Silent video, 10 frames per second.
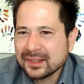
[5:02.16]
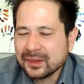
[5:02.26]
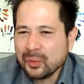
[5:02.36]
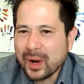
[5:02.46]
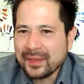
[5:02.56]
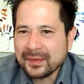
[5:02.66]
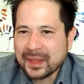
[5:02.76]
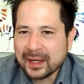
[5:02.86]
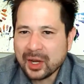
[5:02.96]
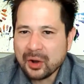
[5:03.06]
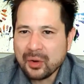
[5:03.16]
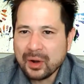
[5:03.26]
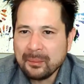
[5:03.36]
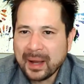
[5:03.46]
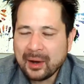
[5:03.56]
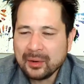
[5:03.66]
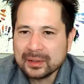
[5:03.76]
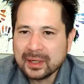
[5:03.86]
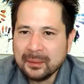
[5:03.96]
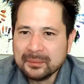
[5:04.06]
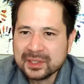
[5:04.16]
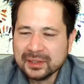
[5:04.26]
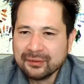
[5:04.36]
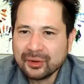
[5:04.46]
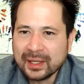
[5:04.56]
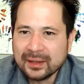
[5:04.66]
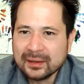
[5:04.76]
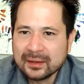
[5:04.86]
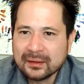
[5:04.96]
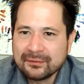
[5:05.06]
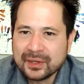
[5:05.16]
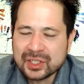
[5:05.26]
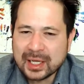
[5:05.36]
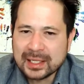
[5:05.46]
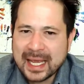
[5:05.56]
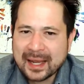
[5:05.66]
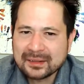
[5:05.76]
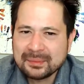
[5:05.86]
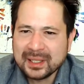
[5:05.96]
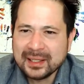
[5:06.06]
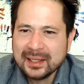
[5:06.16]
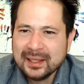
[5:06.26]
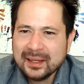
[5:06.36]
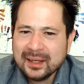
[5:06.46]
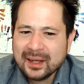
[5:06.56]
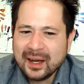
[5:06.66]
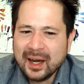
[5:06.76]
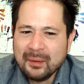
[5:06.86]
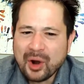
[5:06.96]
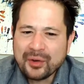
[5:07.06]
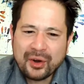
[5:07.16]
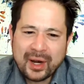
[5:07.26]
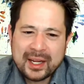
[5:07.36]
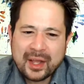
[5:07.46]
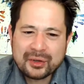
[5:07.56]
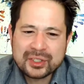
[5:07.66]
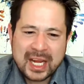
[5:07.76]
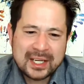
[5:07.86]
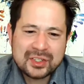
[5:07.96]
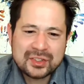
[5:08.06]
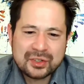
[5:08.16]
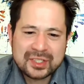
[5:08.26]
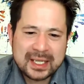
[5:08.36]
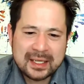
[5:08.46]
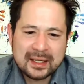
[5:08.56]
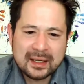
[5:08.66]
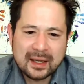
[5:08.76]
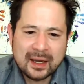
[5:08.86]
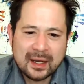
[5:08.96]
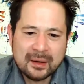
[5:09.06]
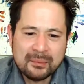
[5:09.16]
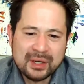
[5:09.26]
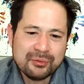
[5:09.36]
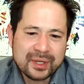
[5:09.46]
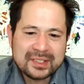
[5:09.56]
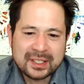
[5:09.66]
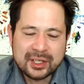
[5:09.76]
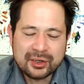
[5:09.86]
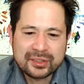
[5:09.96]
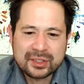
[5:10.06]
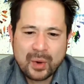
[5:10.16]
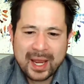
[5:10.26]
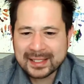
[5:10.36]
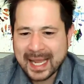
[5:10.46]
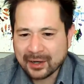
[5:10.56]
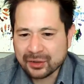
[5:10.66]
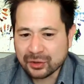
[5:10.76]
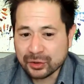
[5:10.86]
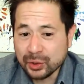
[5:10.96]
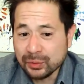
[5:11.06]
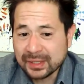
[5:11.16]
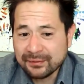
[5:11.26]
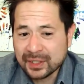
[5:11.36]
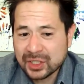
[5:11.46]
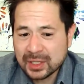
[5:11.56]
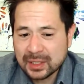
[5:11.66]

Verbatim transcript: in the way that they go about delivering phishing attacks. But are there any other changes you're seeing in recent years, the way attackers are using phishing?